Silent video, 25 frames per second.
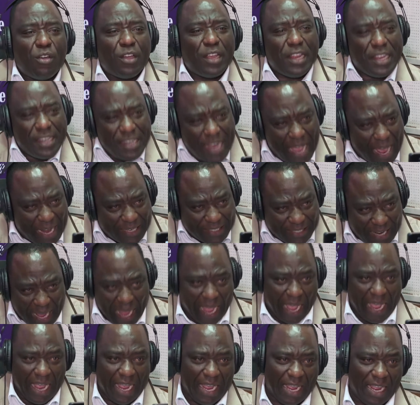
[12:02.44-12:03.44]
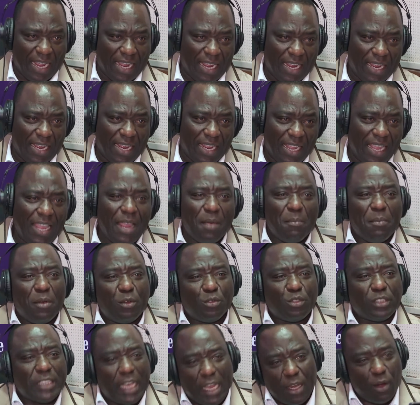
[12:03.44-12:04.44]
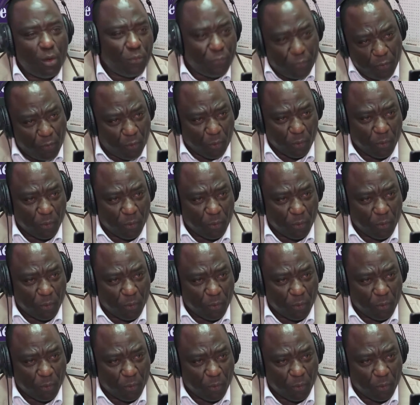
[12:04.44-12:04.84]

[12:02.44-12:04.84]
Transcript: Kenyatta, himself.